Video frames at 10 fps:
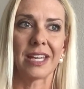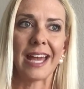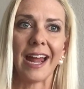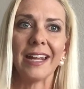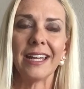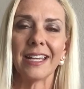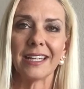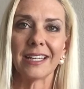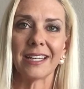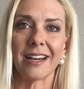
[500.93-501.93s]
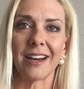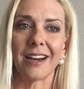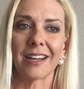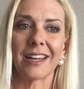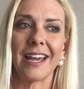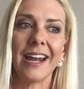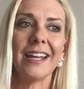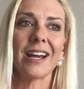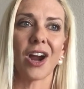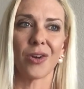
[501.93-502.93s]
getting
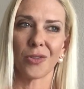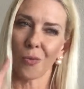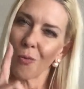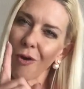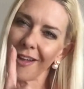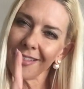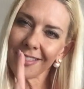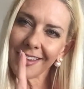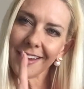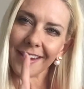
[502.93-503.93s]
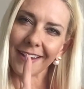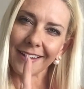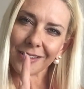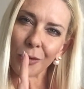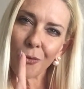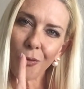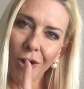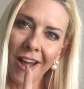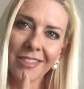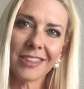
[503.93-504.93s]
the one
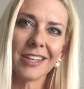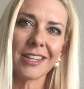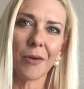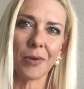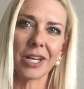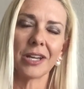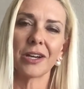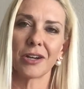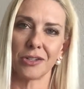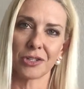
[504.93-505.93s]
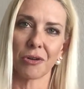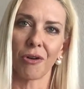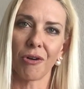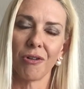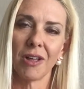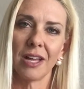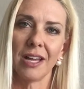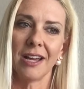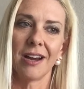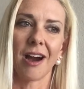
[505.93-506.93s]
thing that we could control,
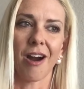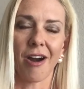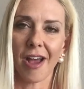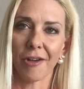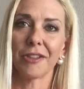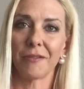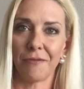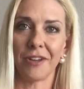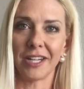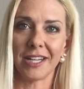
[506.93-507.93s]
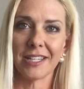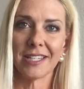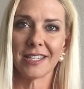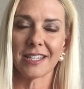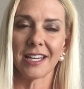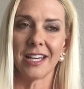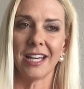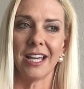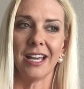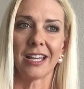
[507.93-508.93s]
our health and fitness,
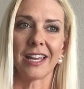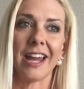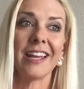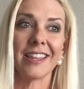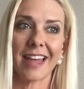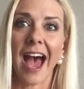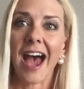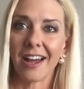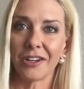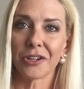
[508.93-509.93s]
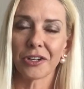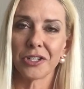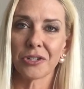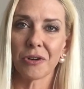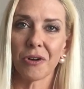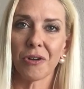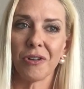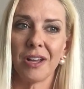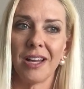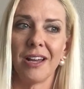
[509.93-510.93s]
getting that under
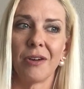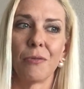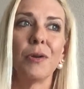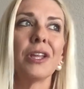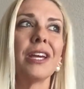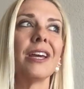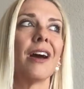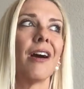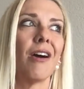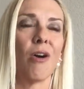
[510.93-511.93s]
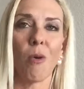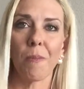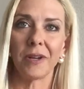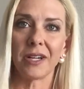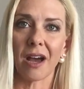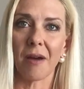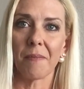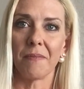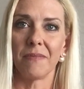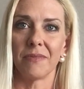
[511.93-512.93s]
control really opened up